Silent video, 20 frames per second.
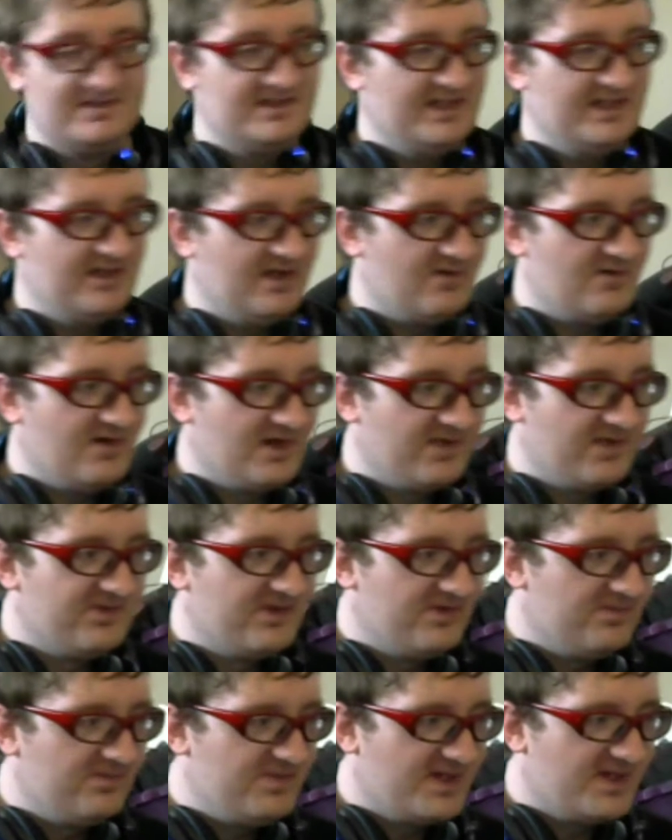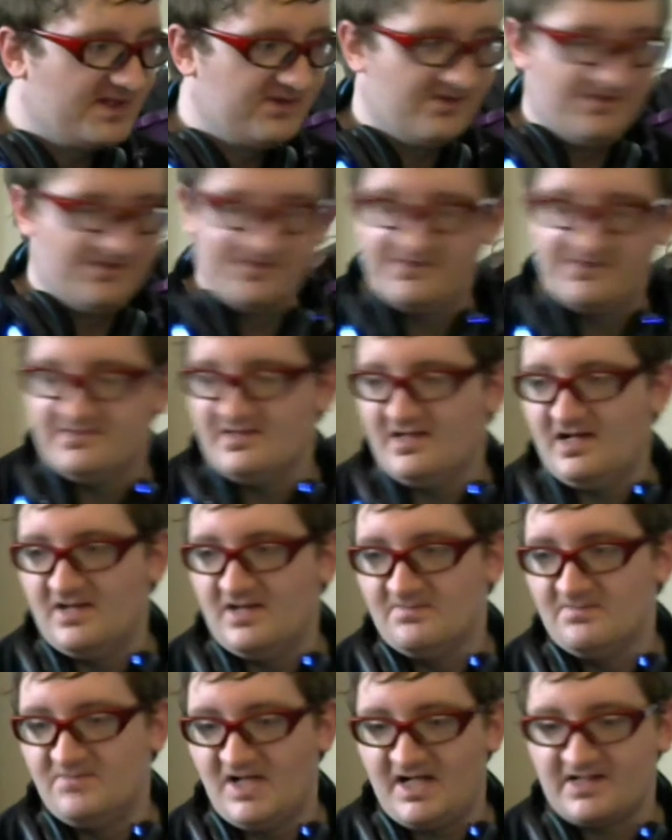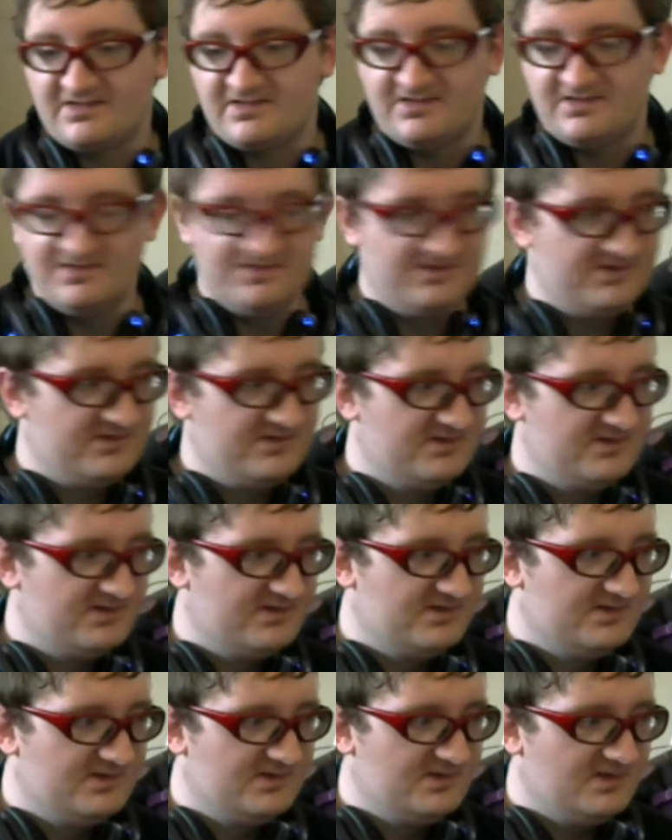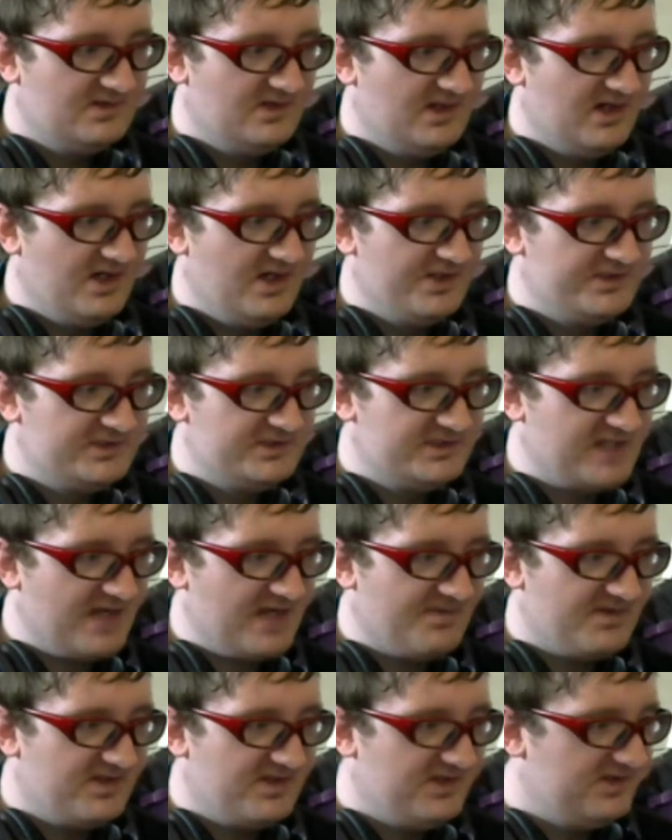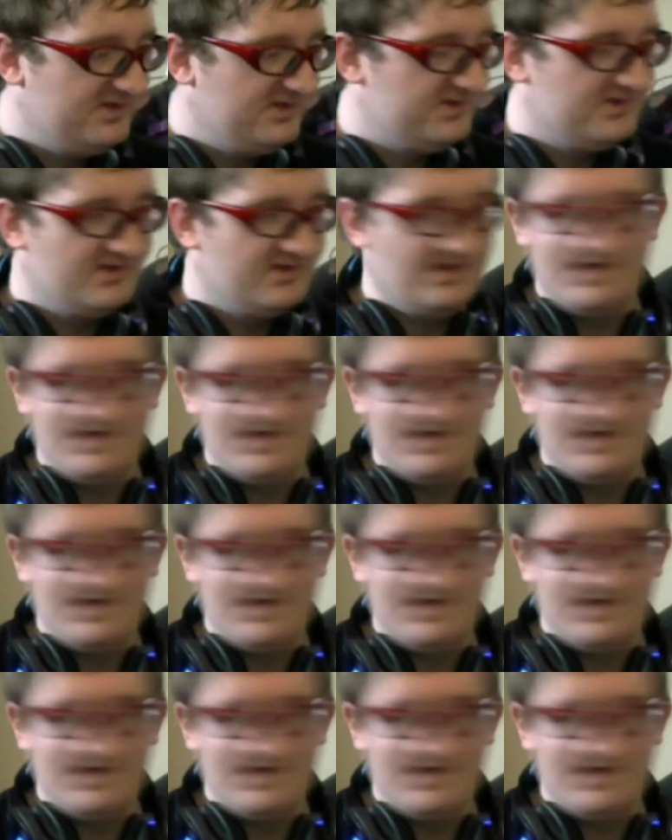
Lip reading: Hey, welcome to Pixels Unboxes Japanese